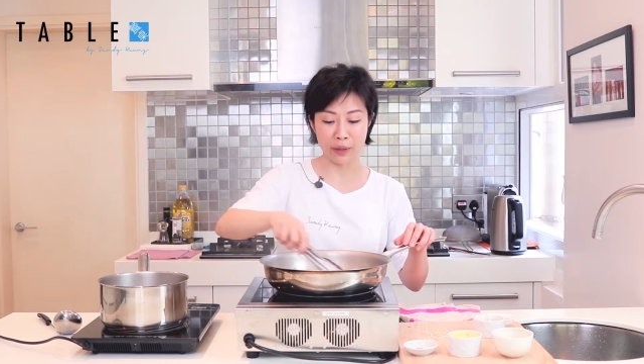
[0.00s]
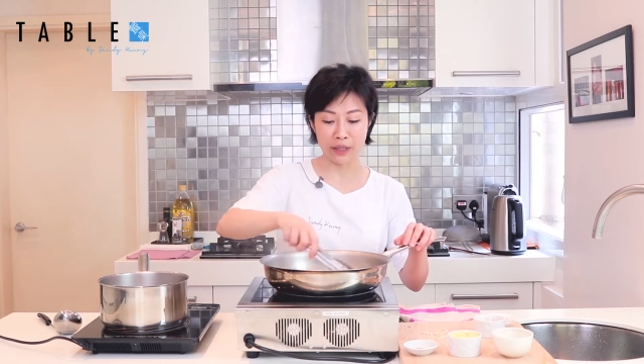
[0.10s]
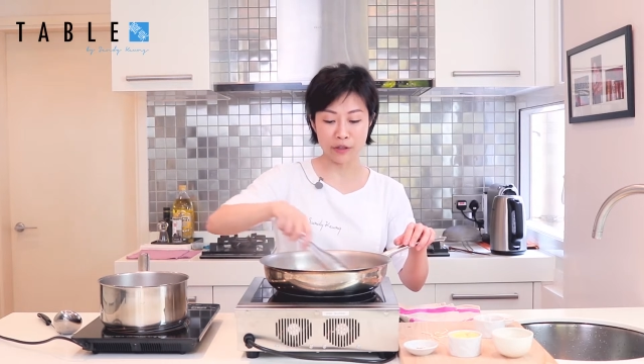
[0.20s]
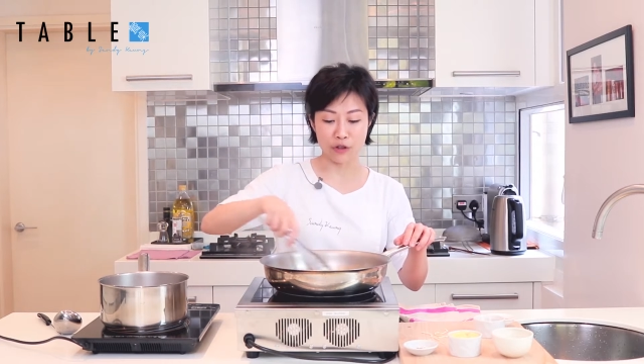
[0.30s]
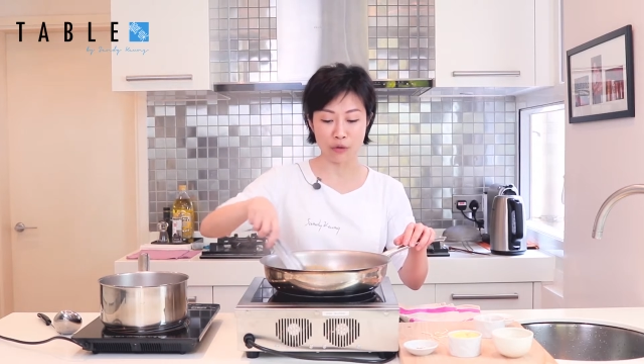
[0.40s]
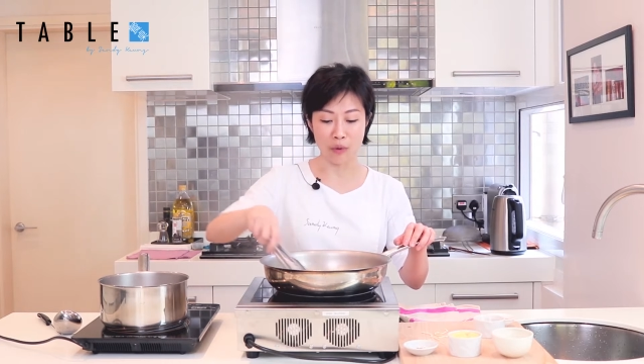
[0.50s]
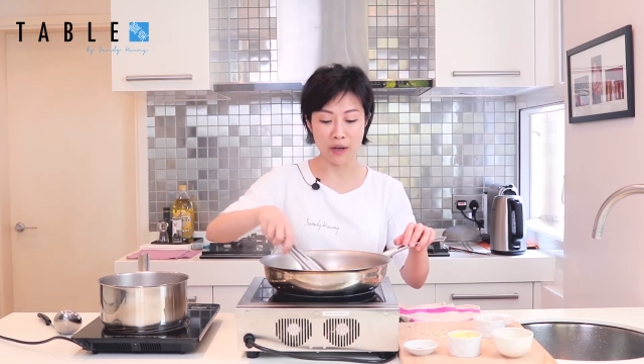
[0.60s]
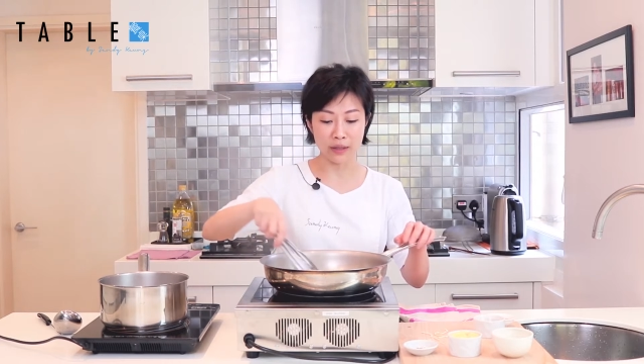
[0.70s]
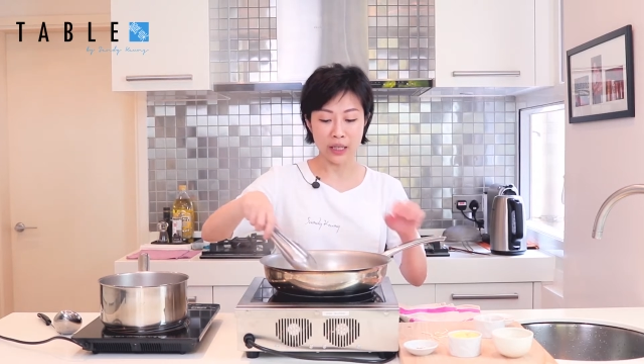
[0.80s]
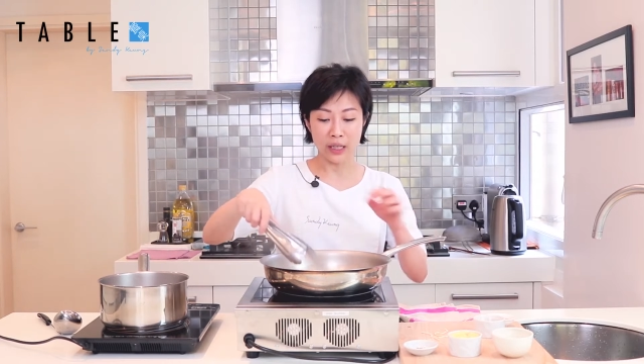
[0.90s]
because you
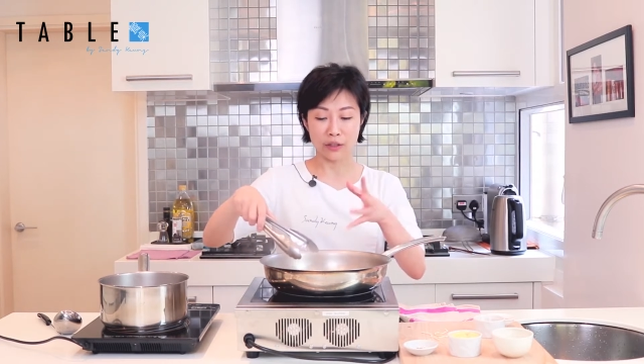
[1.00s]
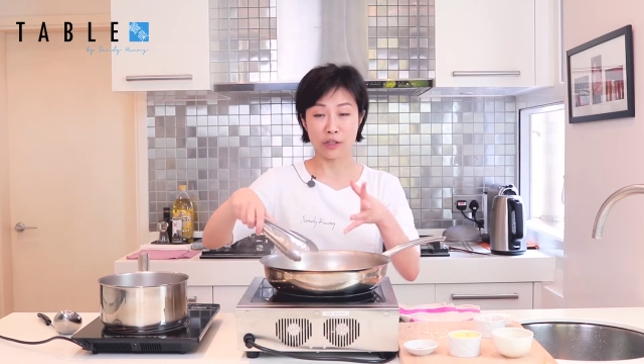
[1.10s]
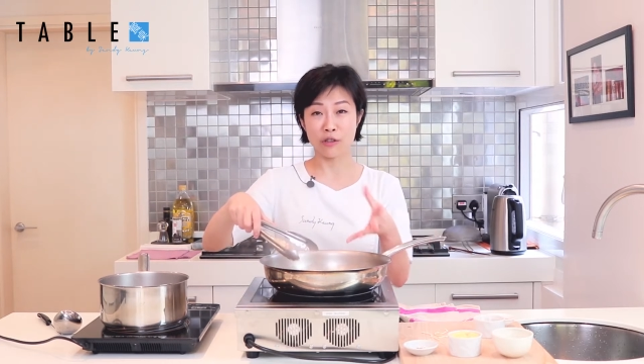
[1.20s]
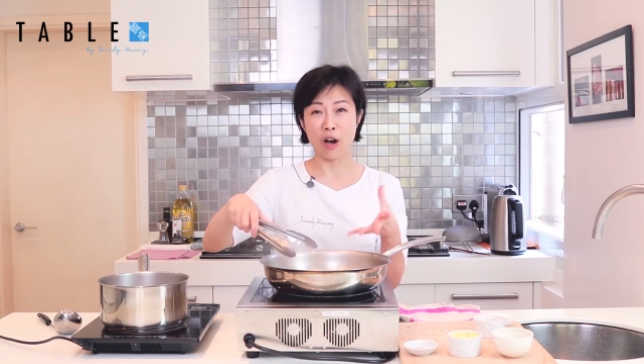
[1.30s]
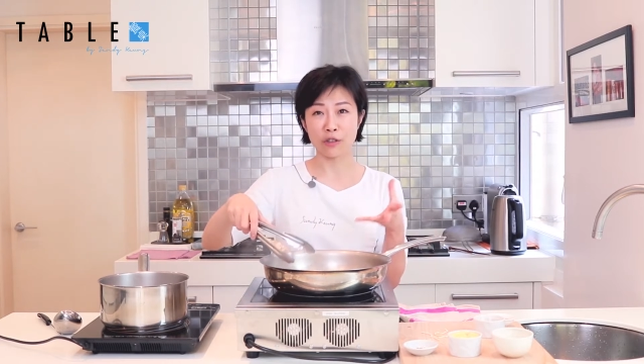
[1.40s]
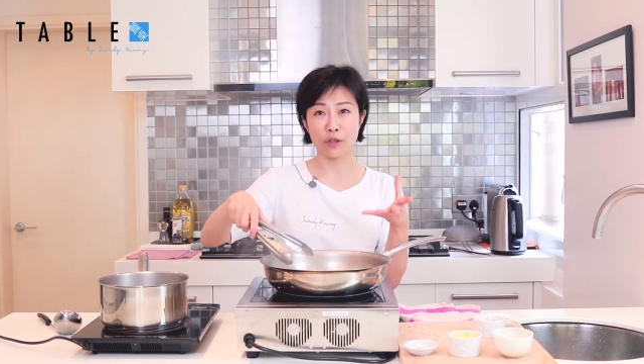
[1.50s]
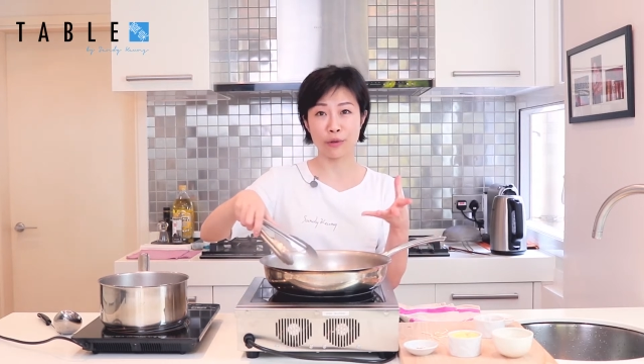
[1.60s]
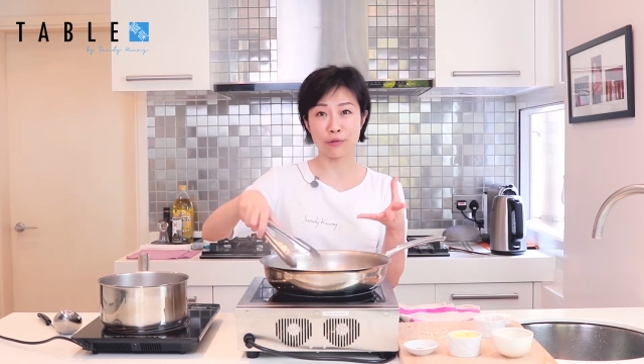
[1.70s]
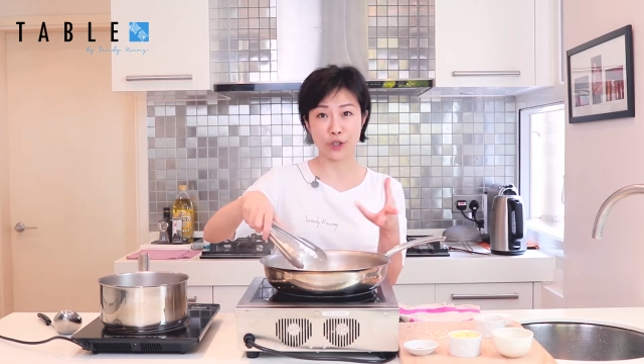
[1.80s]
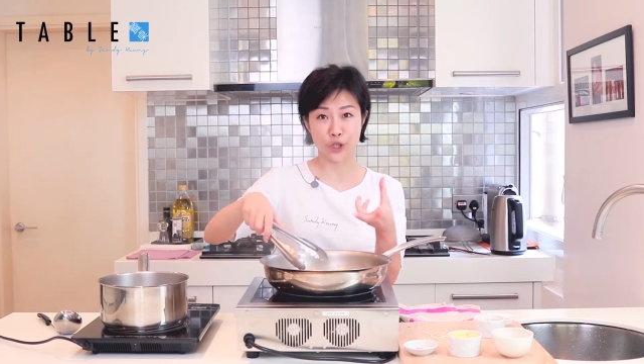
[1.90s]
want the stock to
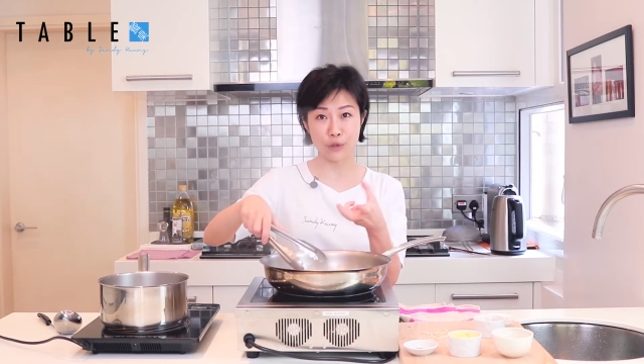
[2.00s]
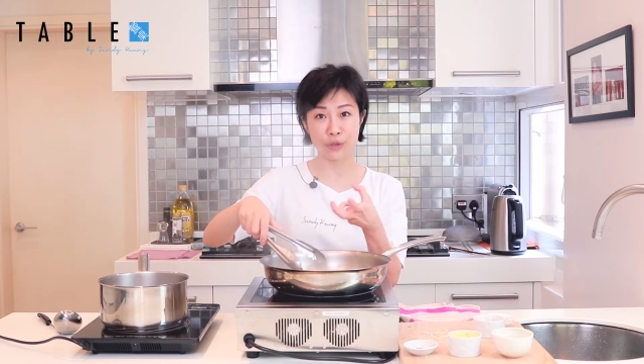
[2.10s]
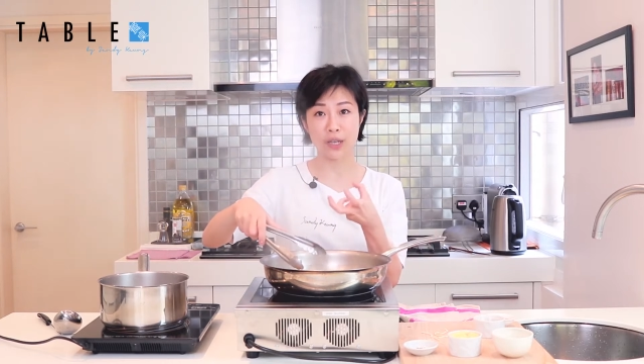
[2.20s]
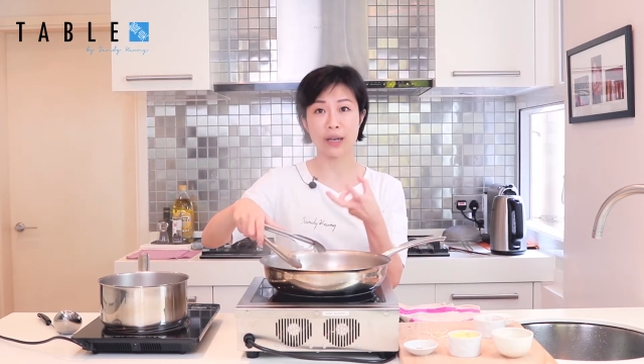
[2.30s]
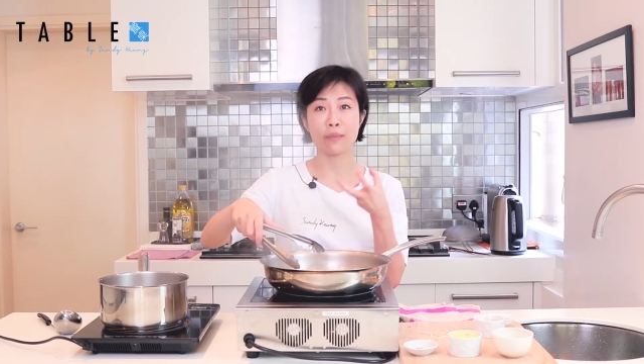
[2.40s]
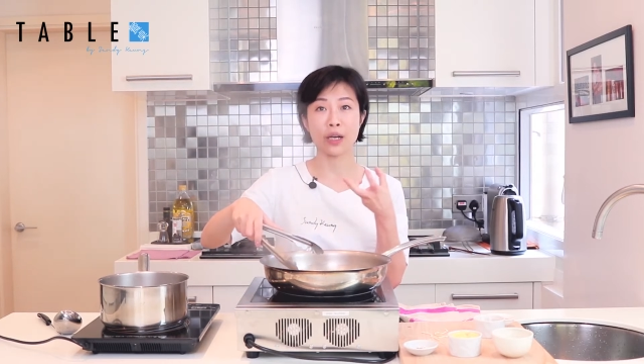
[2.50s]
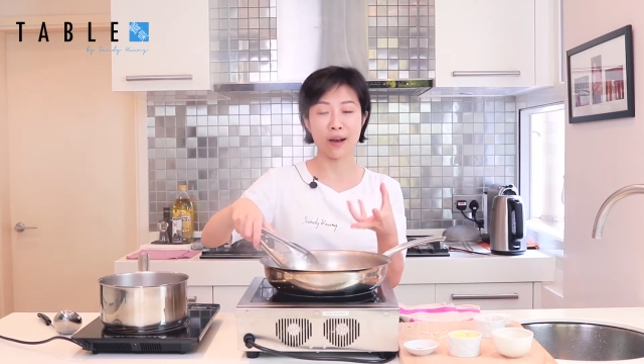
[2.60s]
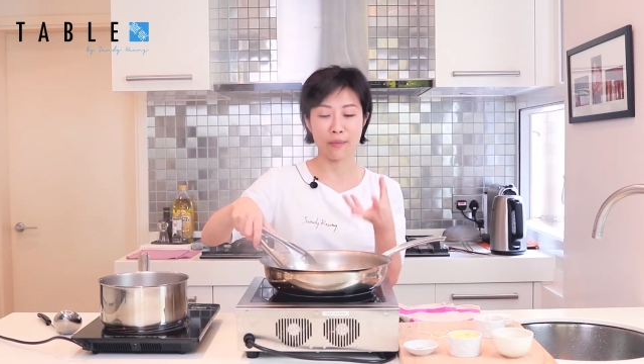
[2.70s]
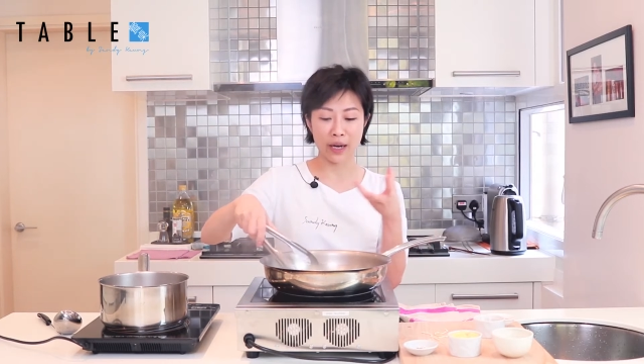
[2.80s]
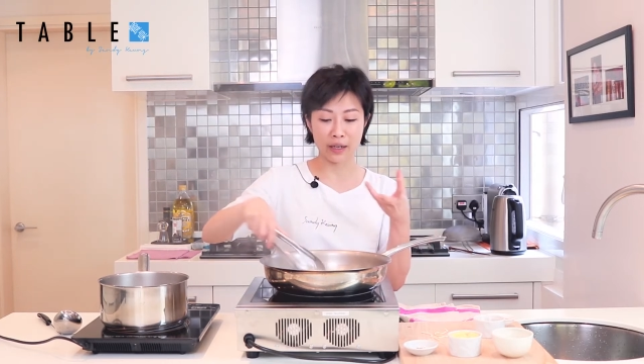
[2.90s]
be reducing and
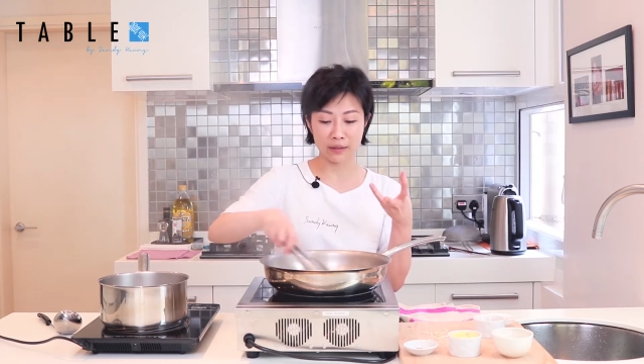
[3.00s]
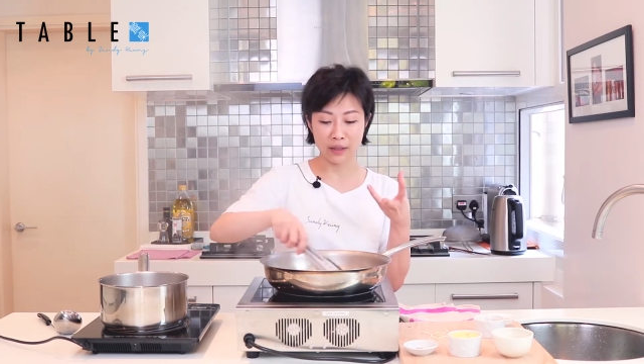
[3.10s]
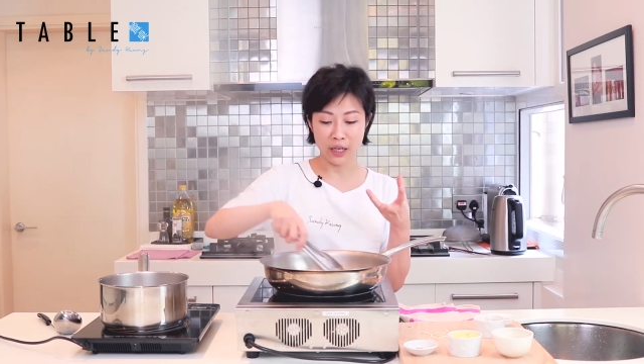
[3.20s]
becoming,